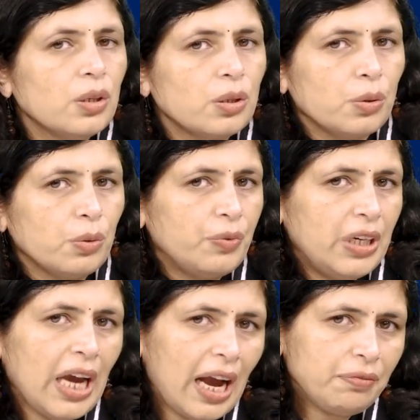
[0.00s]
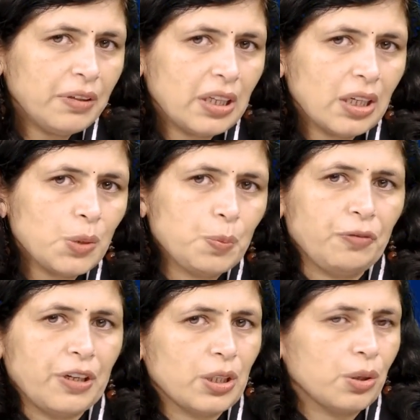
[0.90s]
So we have with us
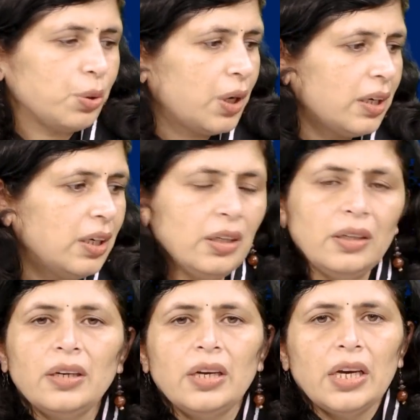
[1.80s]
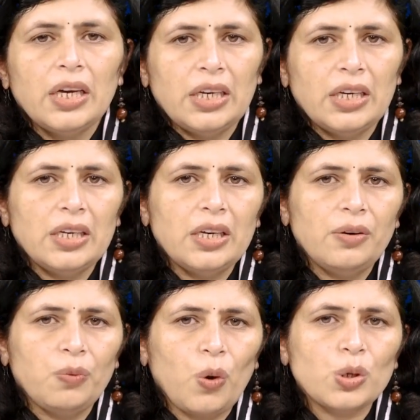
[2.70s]
Professor Khurana. He
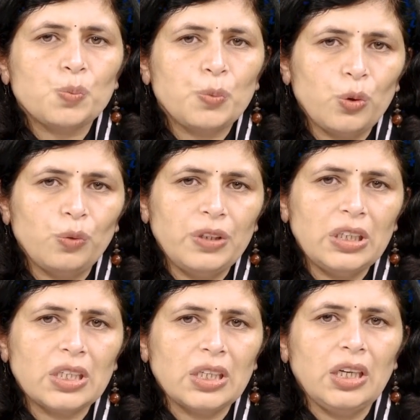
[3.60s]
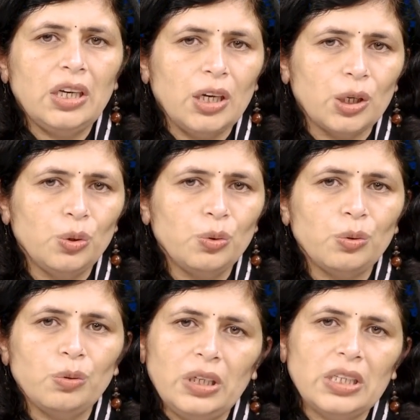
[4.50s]
was pro-VC
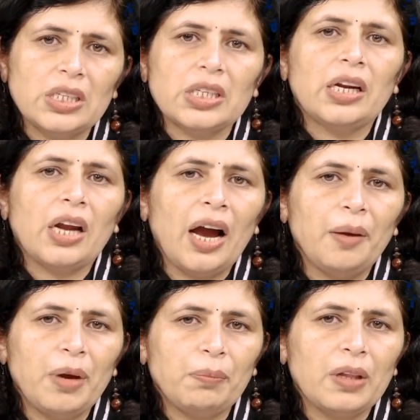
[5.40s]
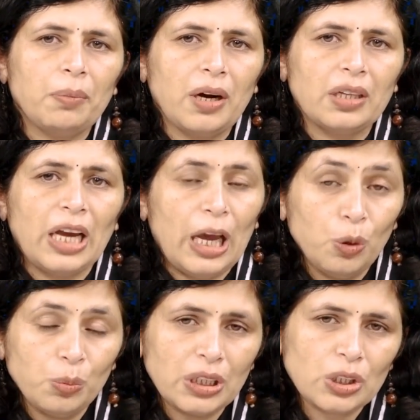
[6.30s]
IGNOU. He is an IIM Ahmedabad
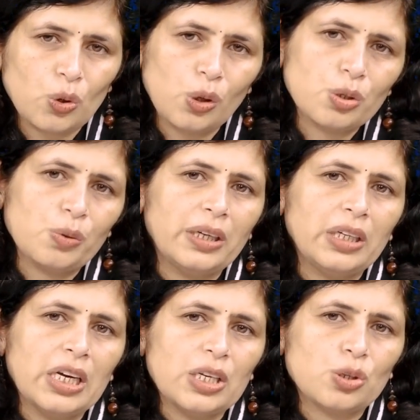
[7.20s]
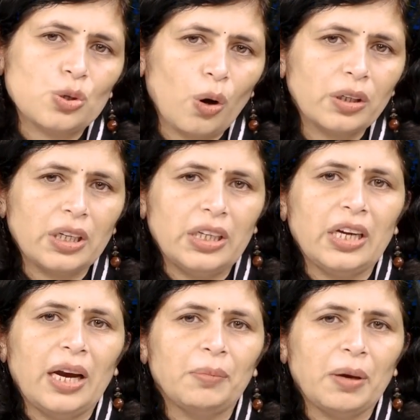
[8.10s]
alumnus also, and he has taught in
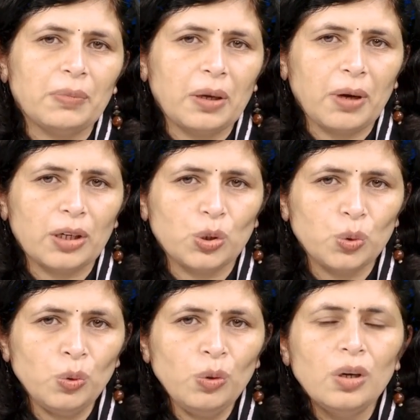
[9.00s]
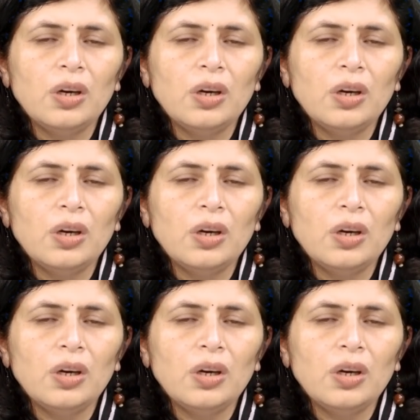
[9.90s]
IIM Ahmedabad too.